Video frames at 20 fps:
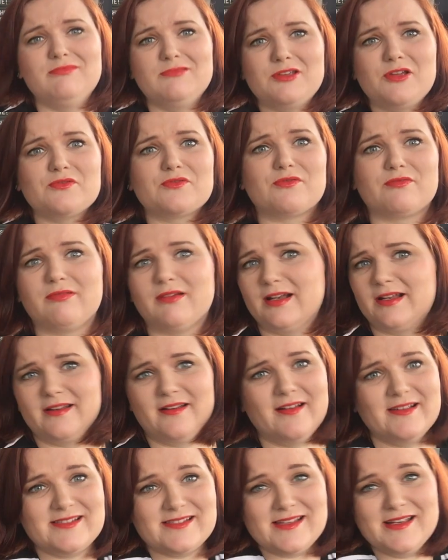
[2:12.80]
that was a really
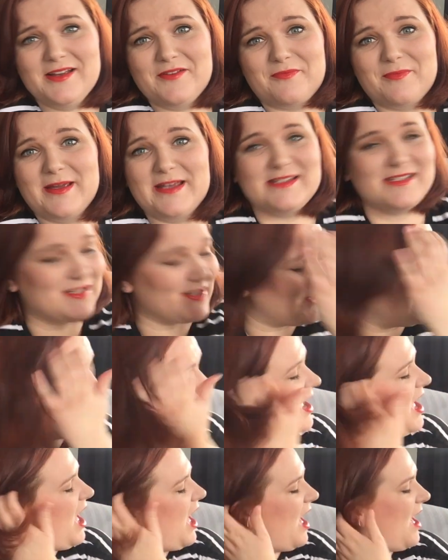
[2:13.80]
nice thing of me to do.
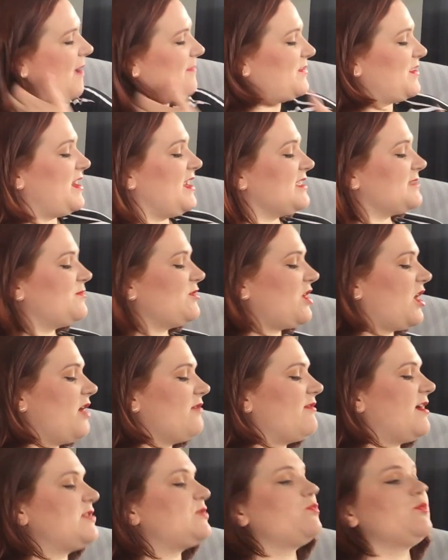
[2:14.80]
Um, the next book
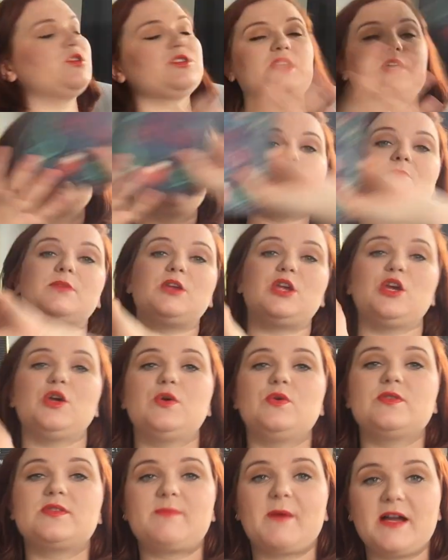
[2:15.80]
I read was The
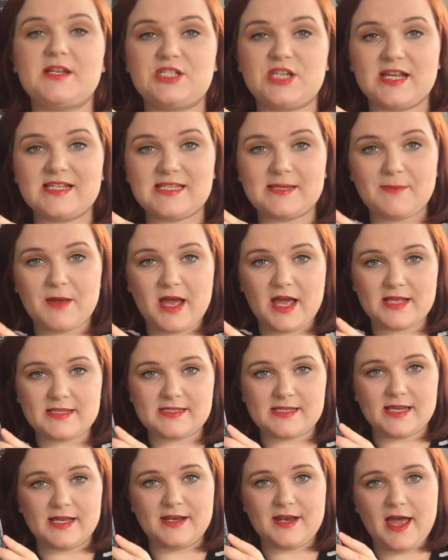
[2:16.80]
Muse by Jessie
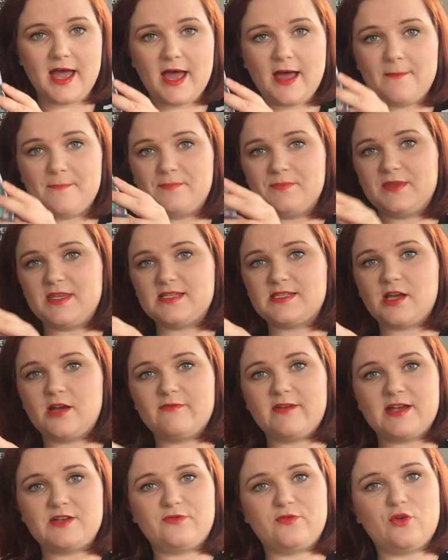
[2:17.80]
Burton. Um, this I
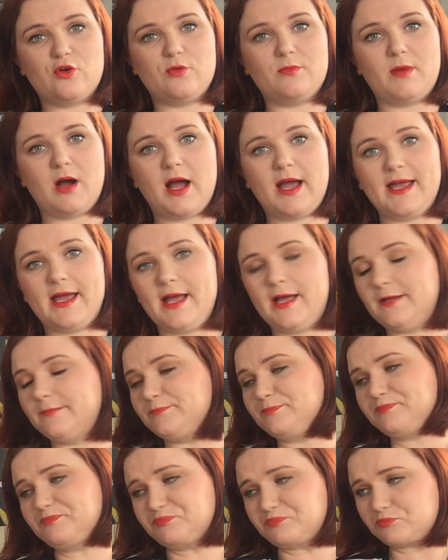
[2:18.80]
read for my
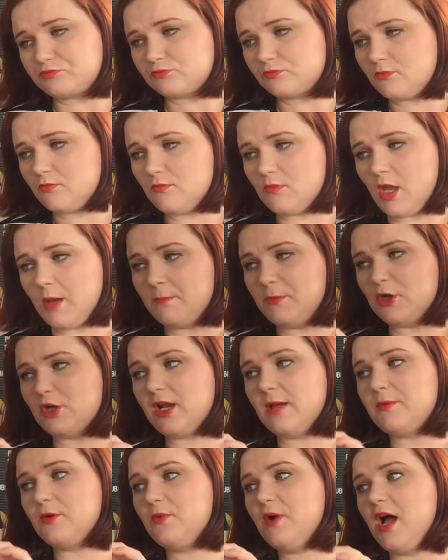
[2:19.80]
um, book
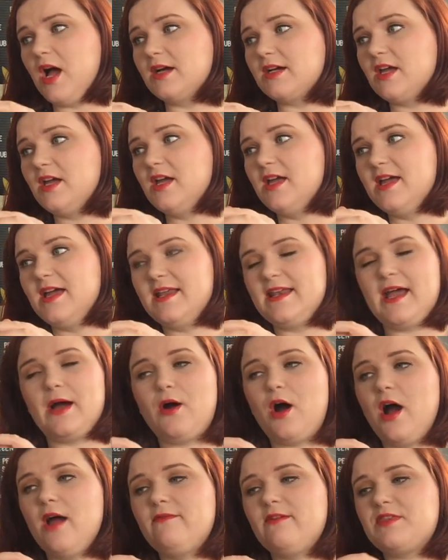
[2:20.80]
club at work.
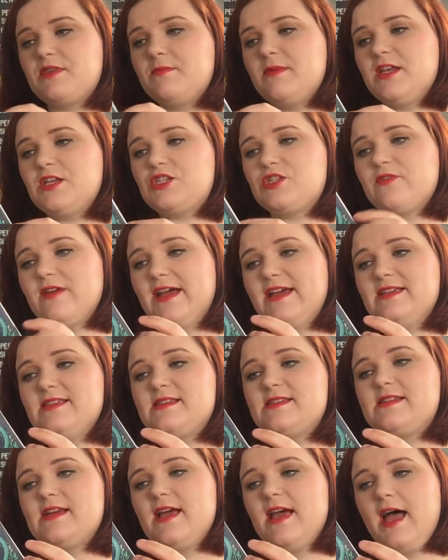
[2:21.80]
Now, I read The
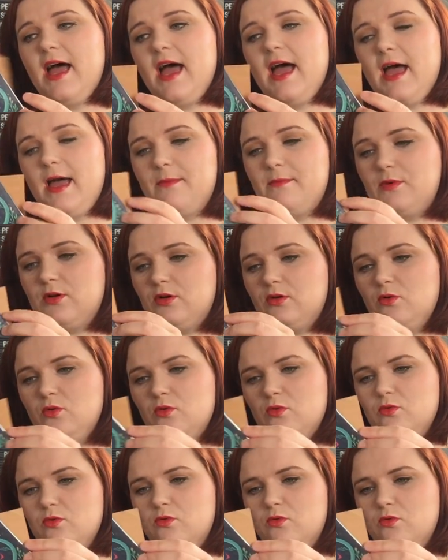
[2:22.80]
Miniaturist. Um, oh,